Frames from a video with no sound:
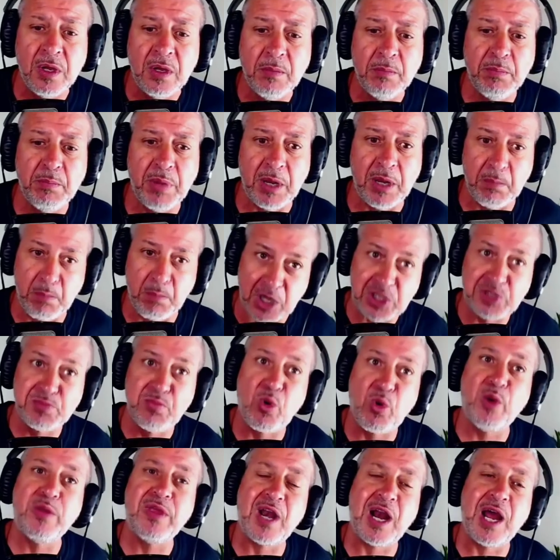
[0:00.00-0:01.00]
but much
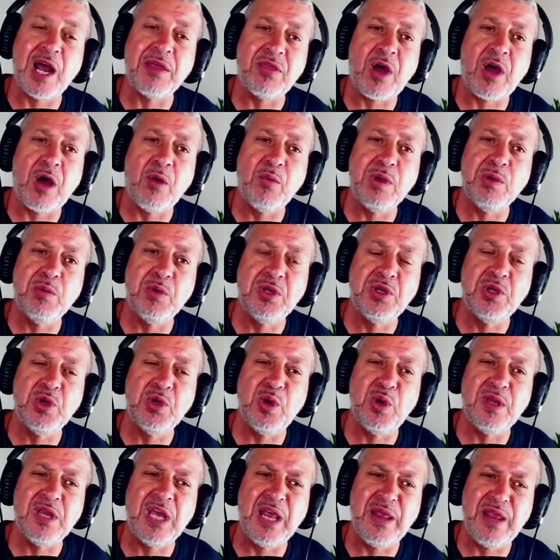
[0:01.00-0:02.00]
more than I thought we would
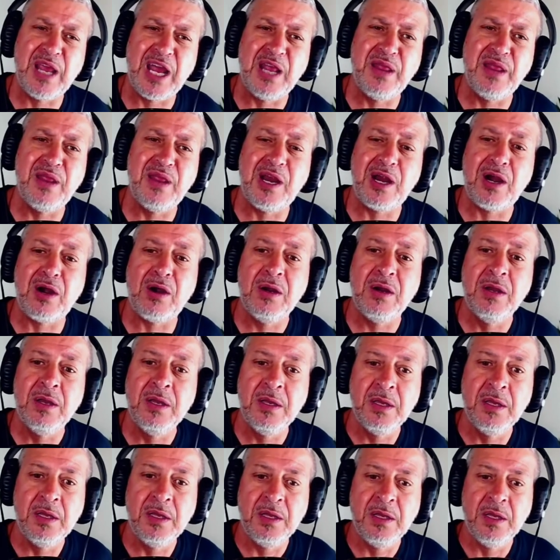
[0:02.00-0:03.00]
do. And there,
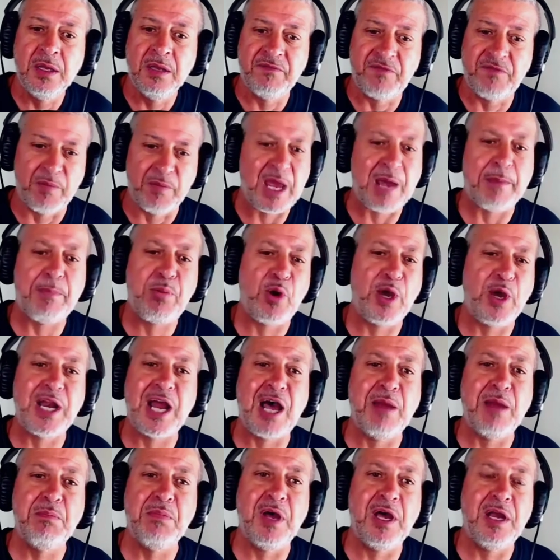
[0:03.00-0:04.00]
from that point
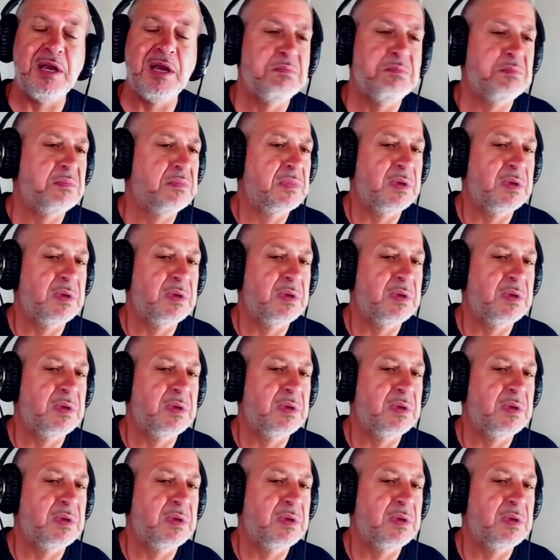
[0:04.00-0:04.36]
on, Bud,